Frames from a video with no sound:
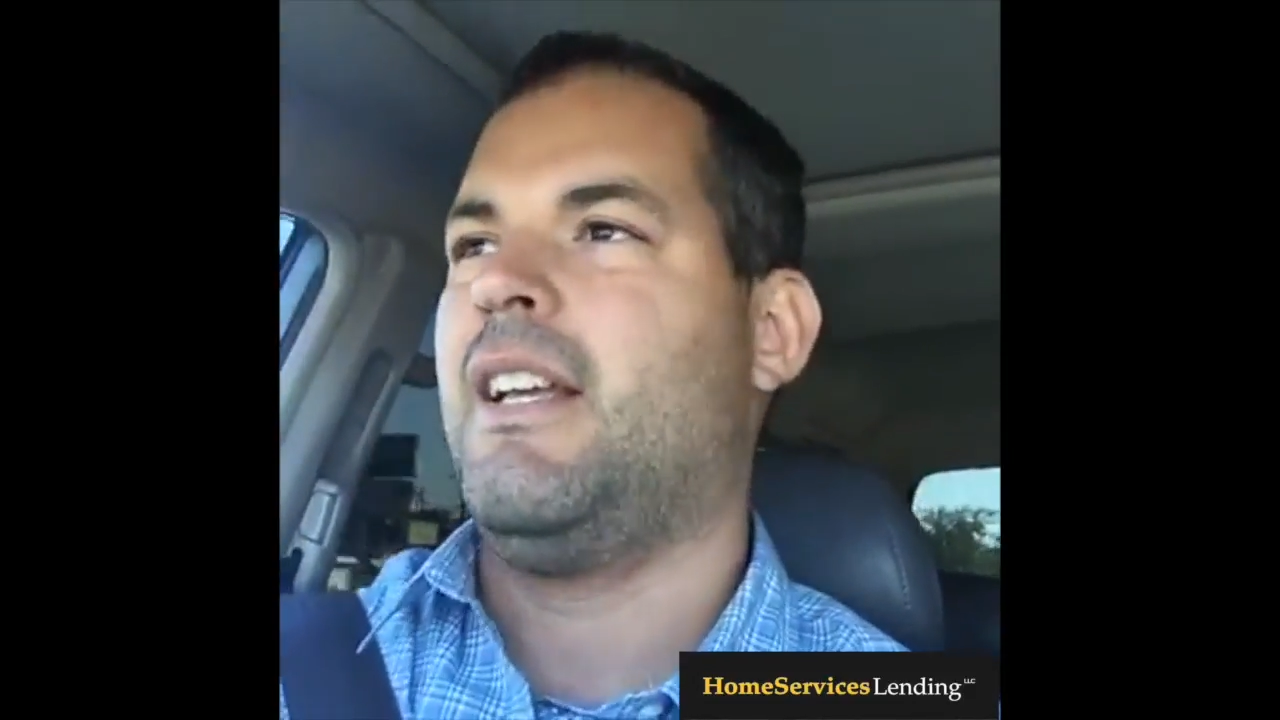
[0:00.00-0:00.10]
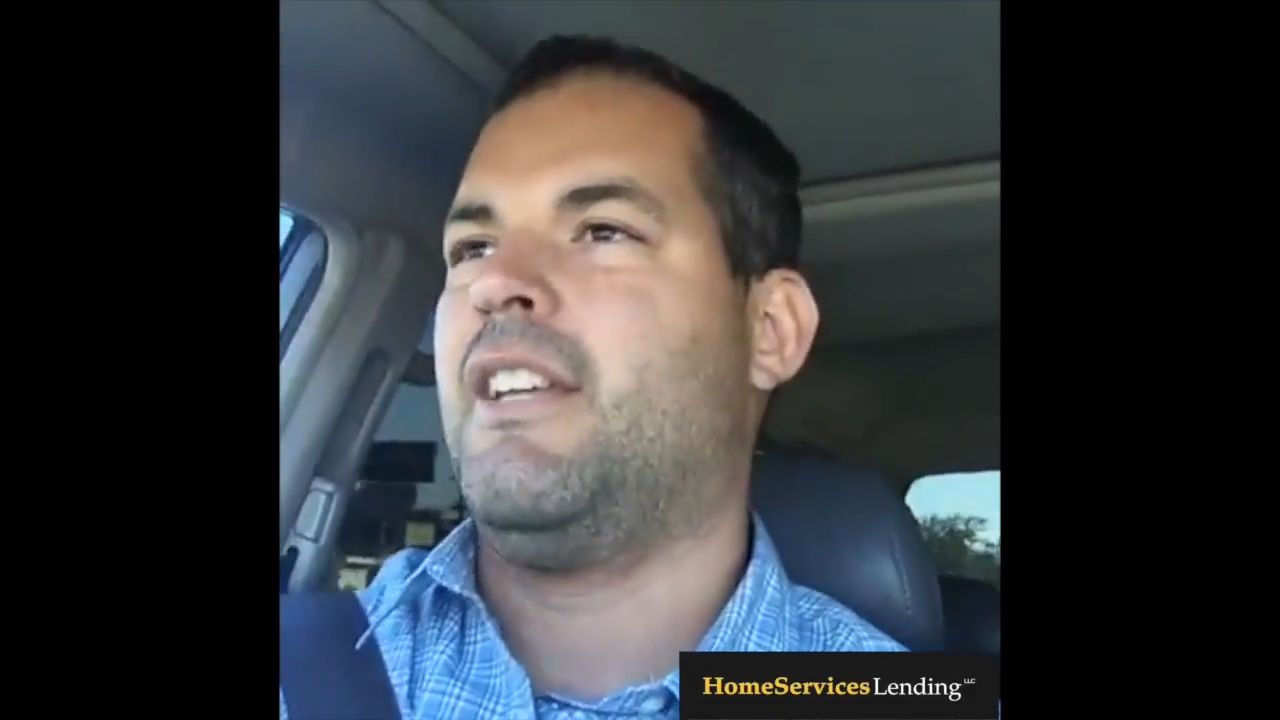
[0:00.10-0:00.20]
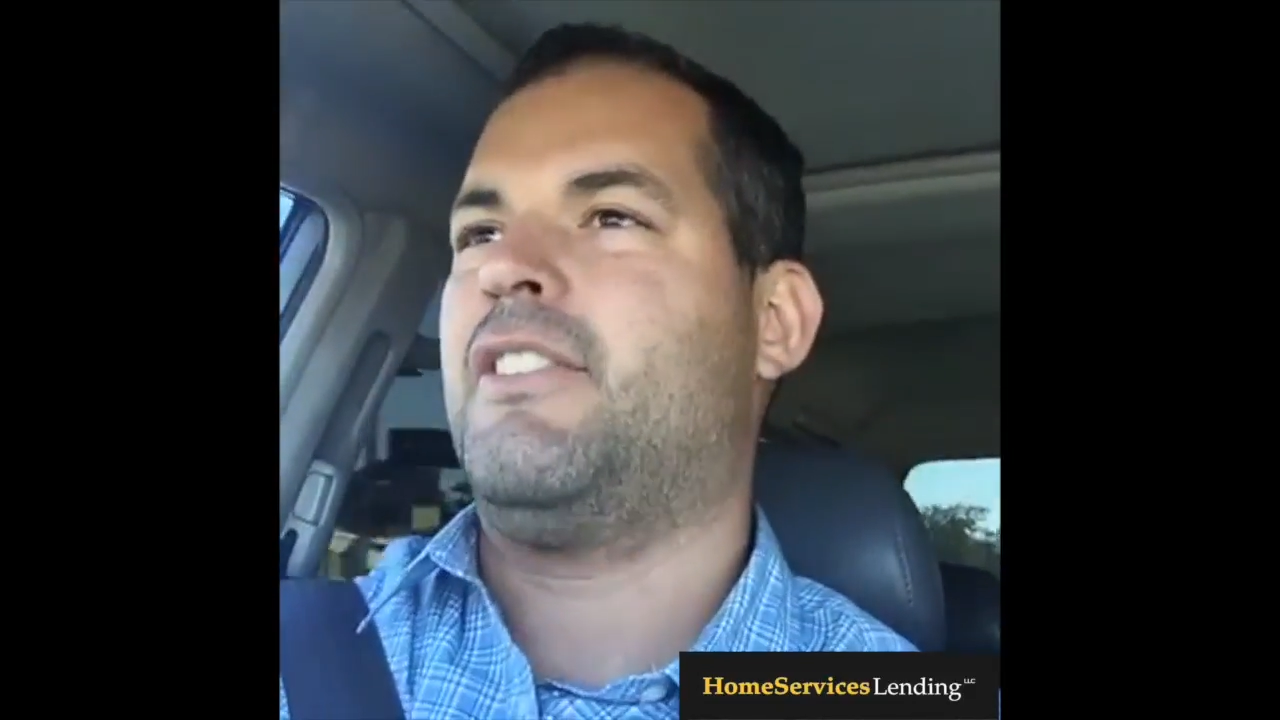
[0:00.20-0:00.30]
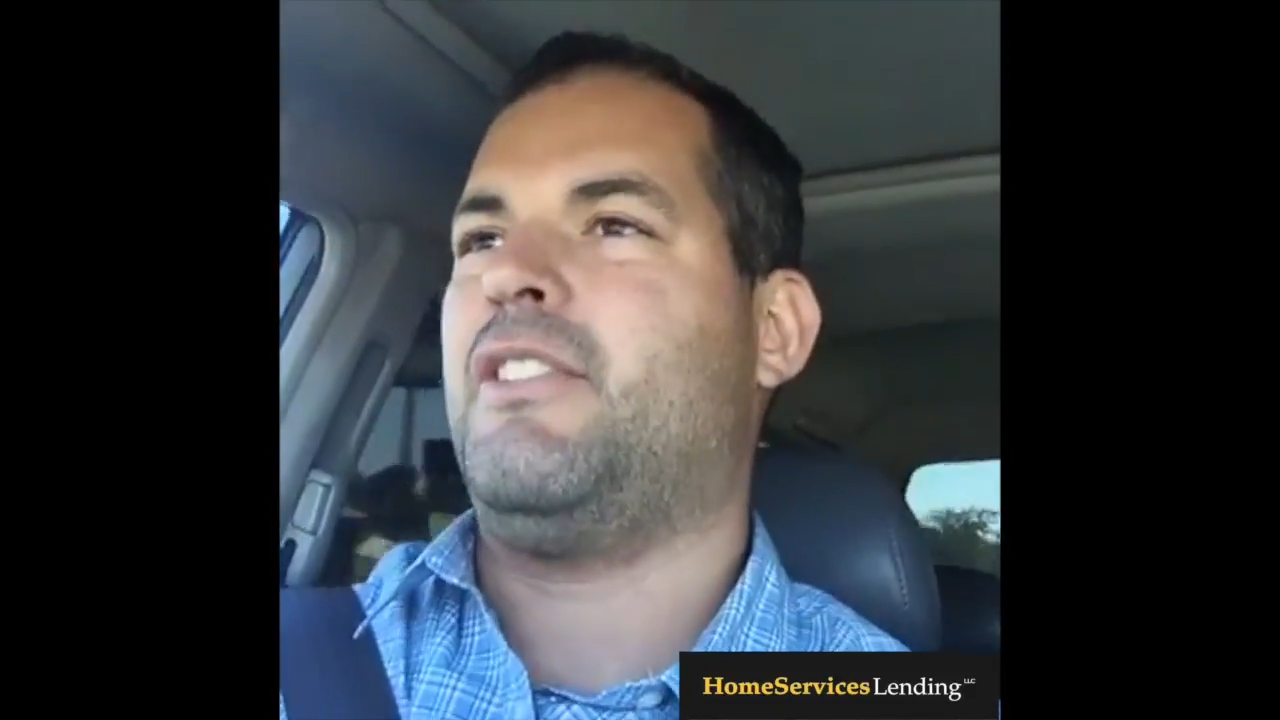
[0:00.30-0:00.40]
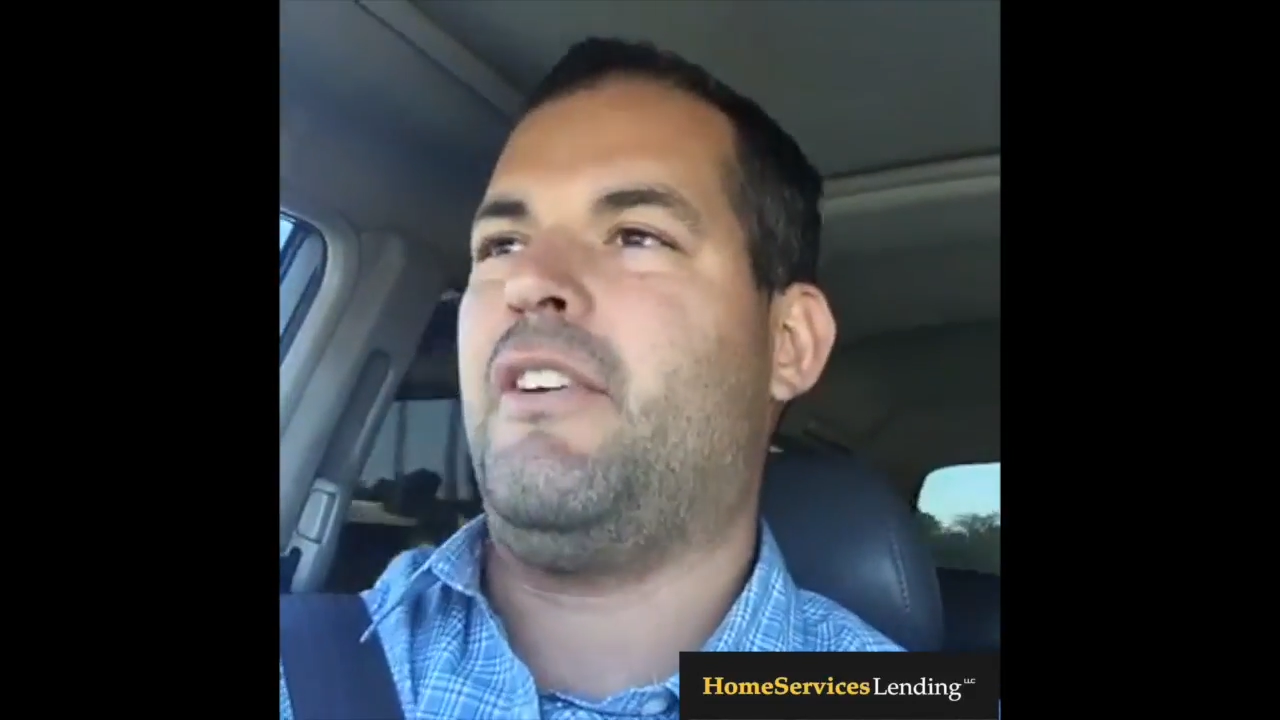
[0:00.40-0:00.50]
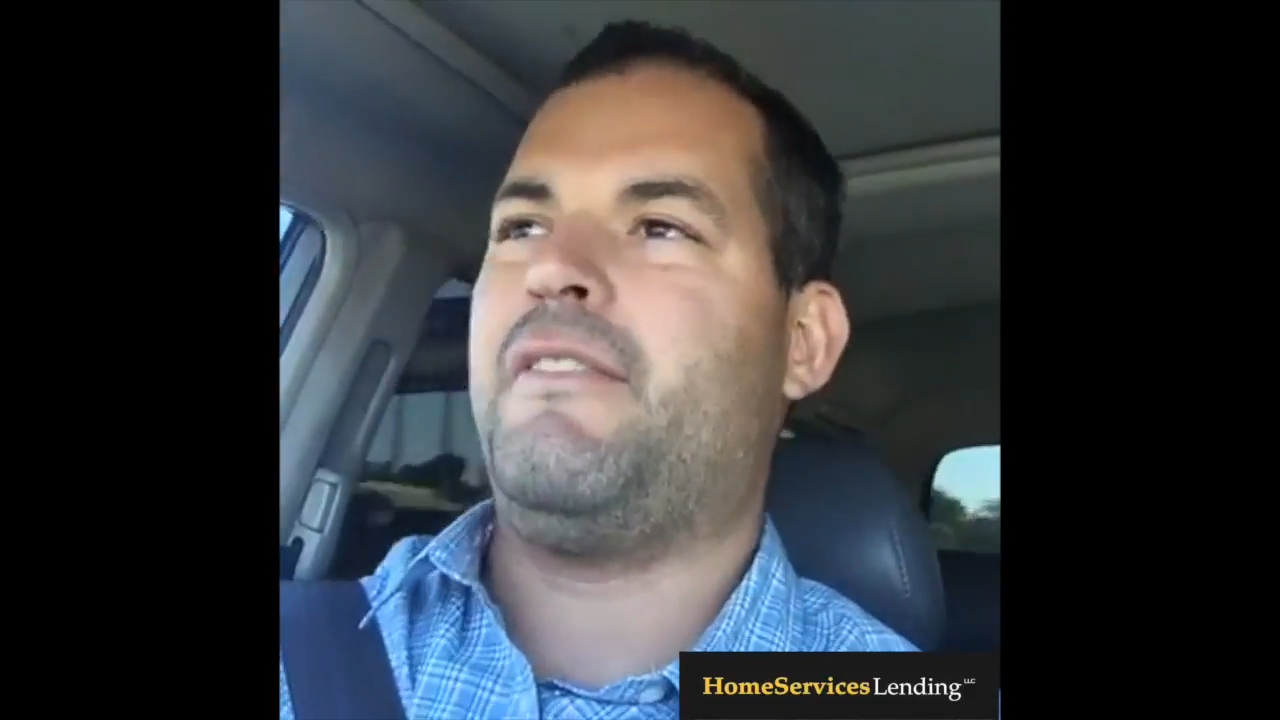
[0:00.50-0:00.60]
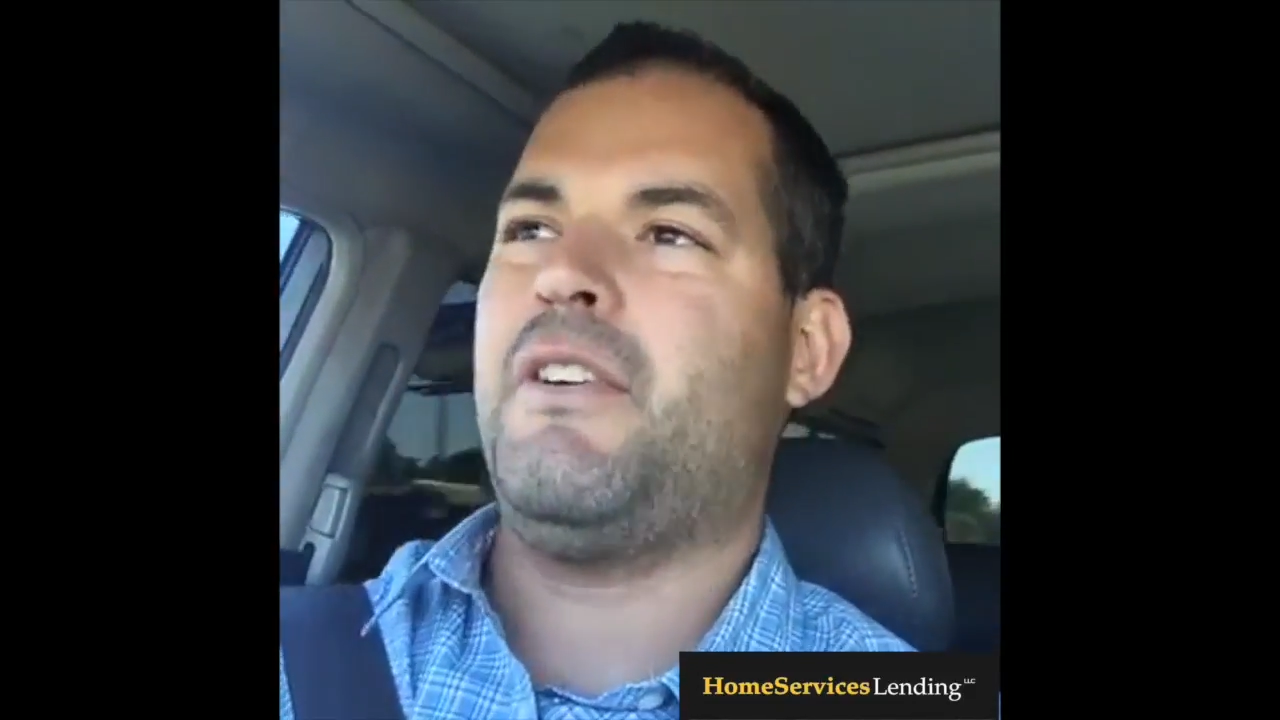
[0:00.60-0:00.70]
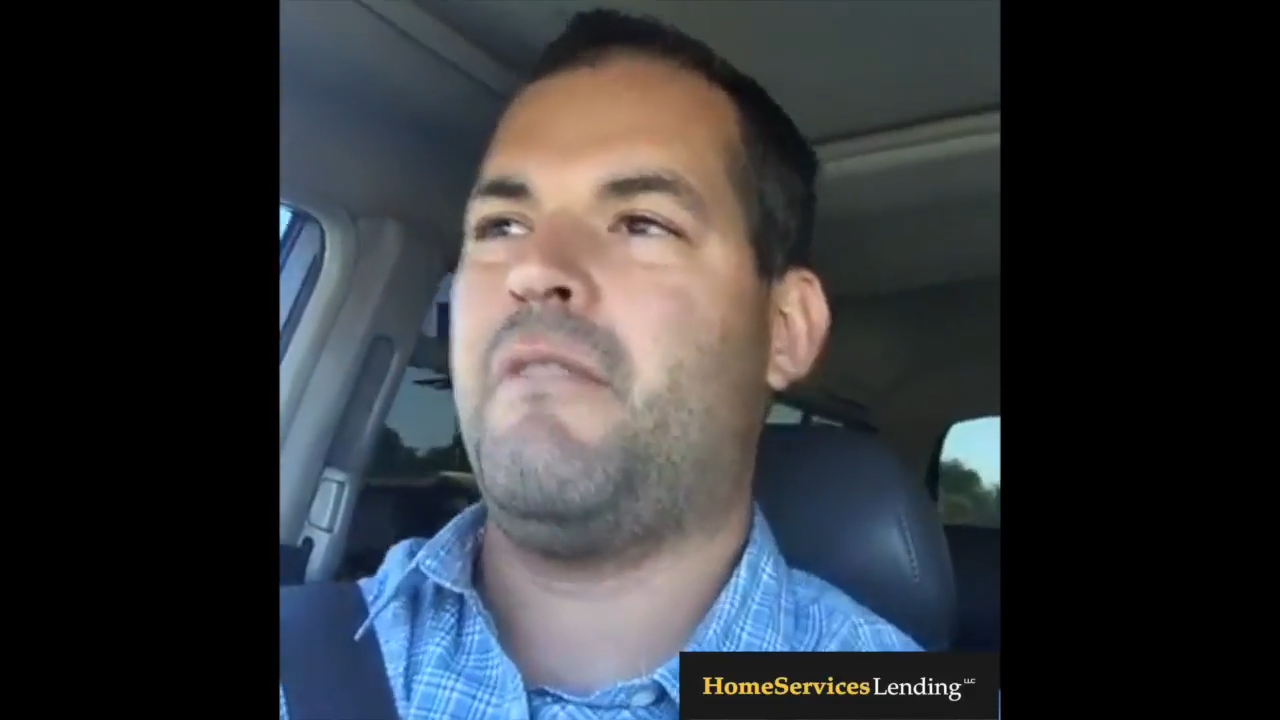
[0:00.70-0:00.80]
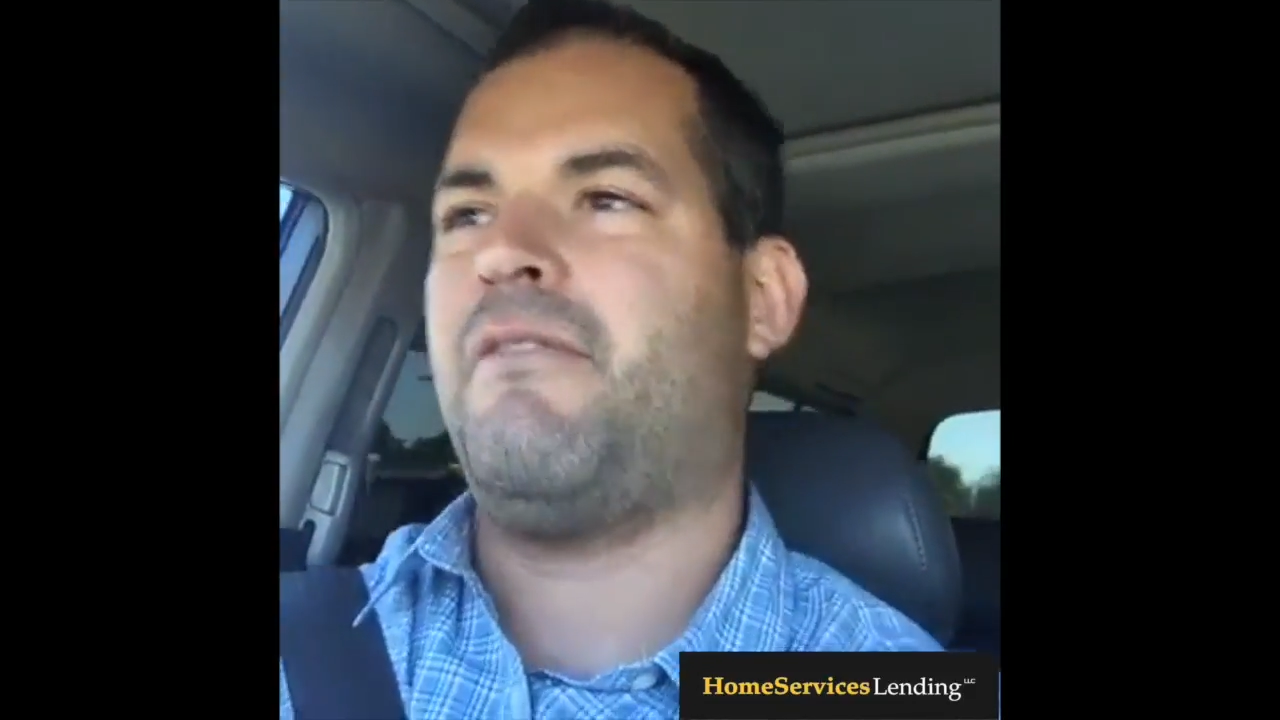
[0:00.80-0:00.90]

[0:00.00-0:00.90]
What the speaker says: So if you're